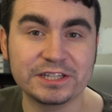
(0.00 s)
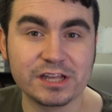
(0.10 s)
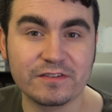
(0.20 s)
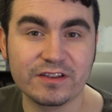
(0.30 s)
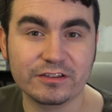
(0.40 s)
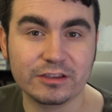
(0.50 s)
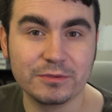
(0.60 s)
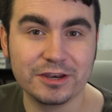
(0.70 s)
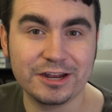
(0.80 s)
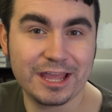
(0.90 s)
off another
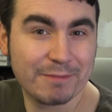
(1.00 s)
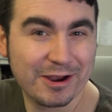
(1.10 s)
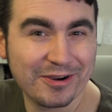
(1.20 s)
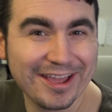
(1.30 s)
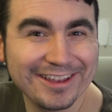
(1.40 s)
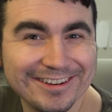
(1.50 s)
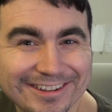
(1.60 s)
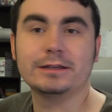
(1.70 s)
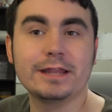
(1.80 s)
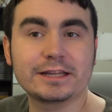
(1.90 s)
community, am I right?
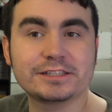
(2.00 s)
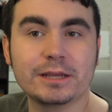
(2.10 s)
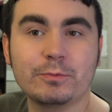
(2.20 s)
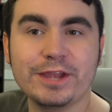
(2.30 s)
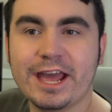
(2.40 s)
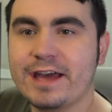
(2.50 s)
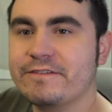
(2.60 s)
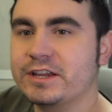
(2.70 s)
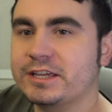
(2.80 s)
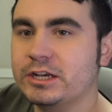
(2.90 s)
Next up, we
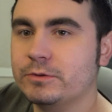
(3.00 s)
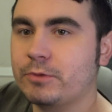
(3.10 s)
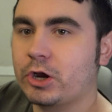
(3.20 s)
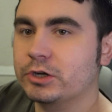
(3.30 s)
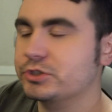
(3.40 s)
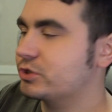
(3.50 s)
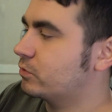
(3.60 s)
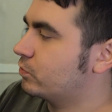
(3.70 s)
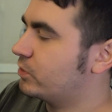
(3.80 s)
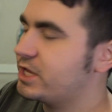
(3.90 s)
have Kingdom Hearts
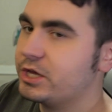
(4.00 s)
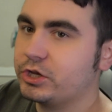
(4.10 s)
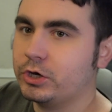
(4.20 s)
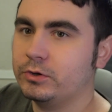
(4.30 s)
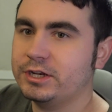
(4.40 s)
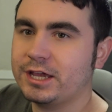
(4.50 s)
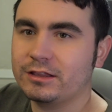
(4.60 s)
Recoded. Got a